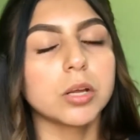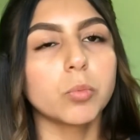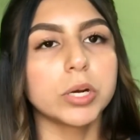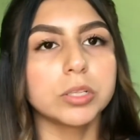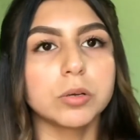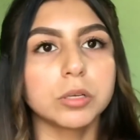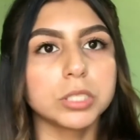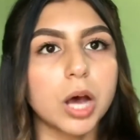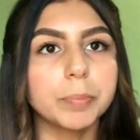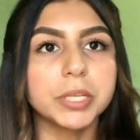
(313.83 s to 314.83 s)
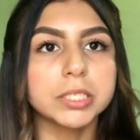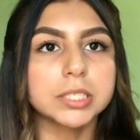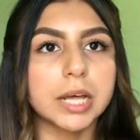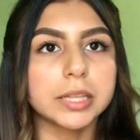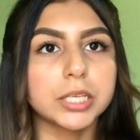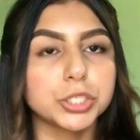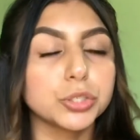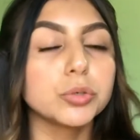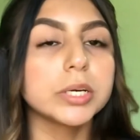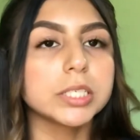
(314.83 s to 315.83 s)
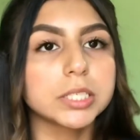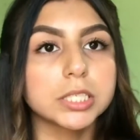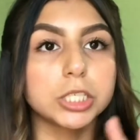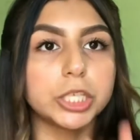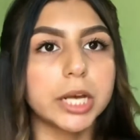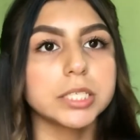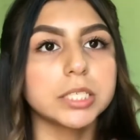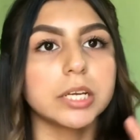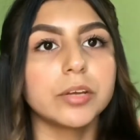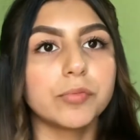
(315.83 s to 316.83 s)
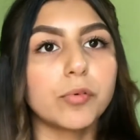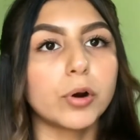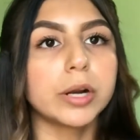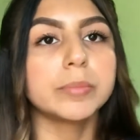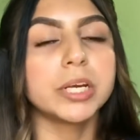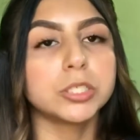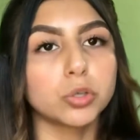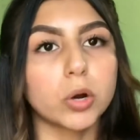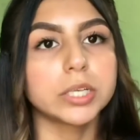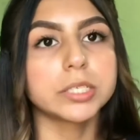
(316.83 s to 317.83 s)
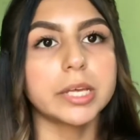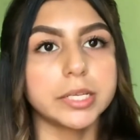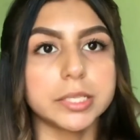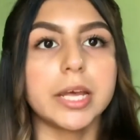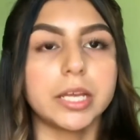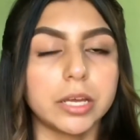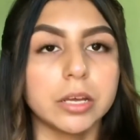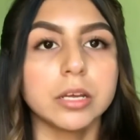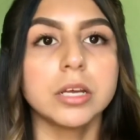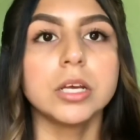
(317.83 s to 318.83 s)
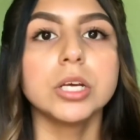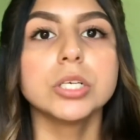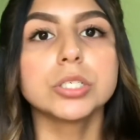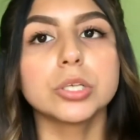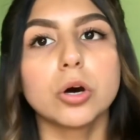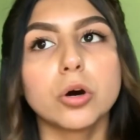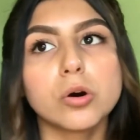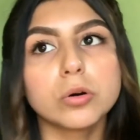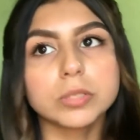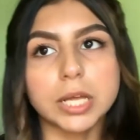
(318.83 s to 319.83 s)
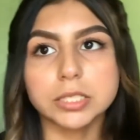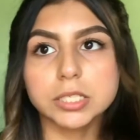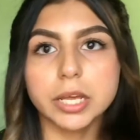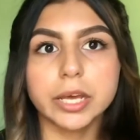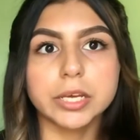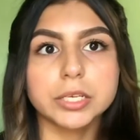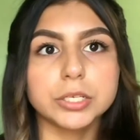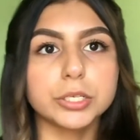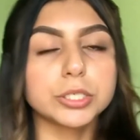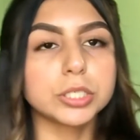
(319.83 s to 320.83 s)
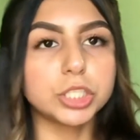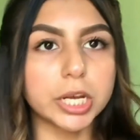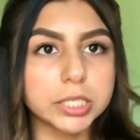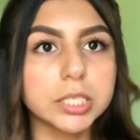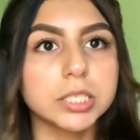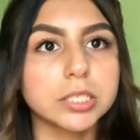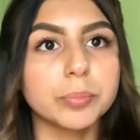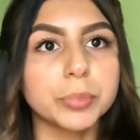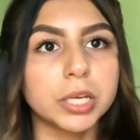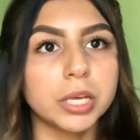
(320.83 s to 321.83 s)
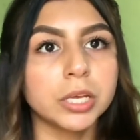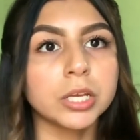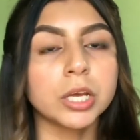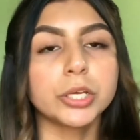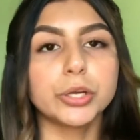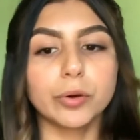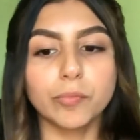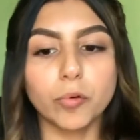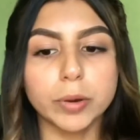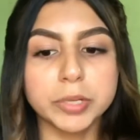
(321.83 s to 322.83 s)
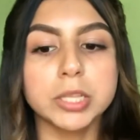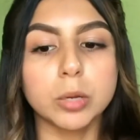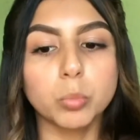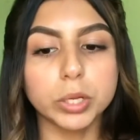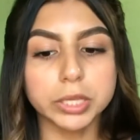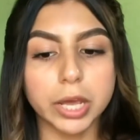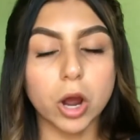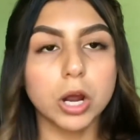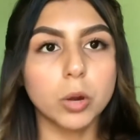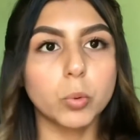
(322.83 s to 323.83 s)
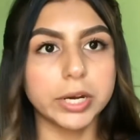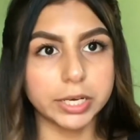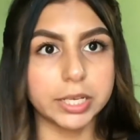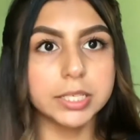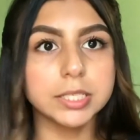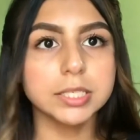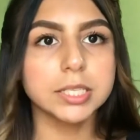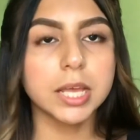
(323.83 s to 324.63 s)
one of the top things that they do is suggest, inform, endorse, SIE. So that's like you're suggesting something, you're informing them what it is,